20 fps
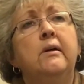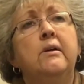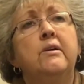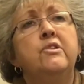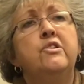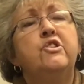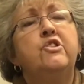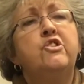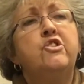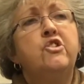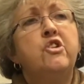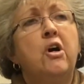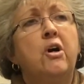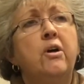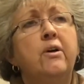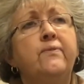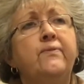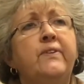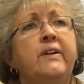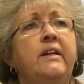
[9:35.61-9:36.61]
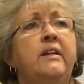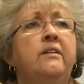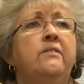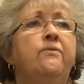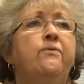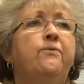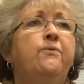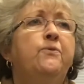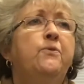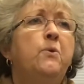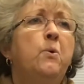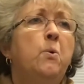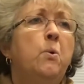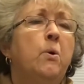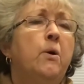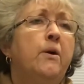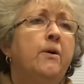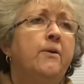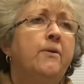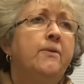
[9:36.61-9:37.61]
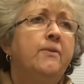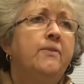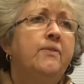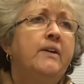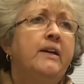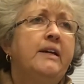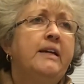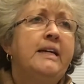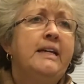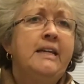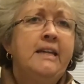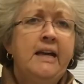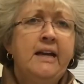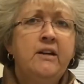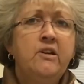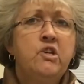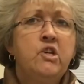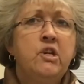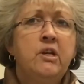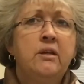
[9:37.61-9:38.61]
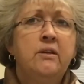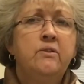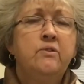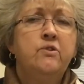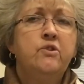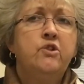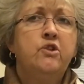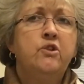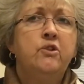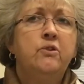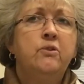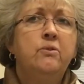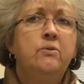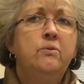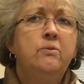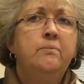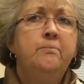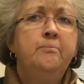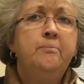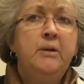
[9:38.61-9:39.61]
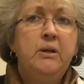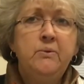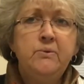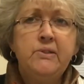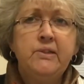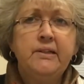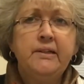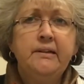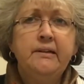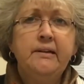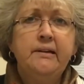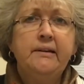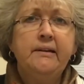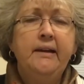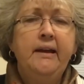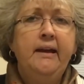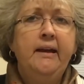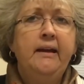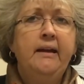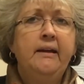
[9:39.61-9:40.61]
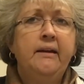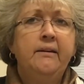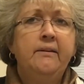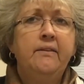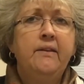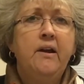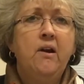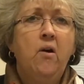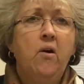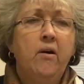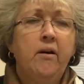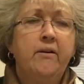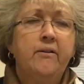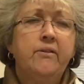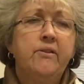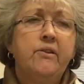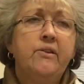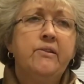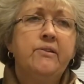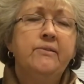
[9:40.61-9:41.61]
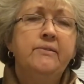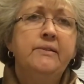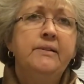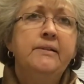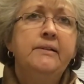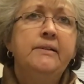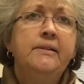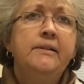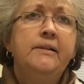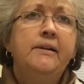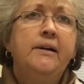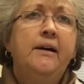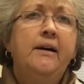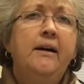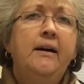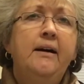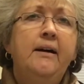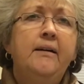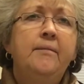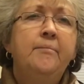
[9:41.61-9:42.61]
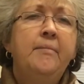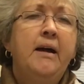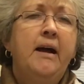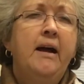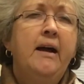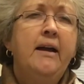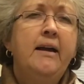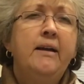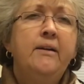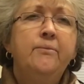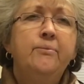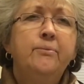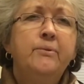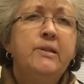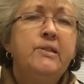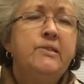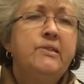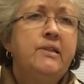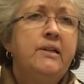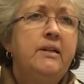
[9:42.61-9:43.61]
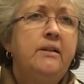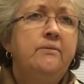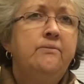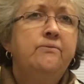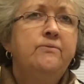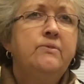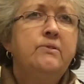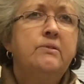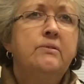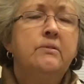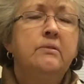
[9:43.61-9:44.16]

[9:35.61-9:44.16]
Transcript: starving for the connection to music and the arts. Um, I received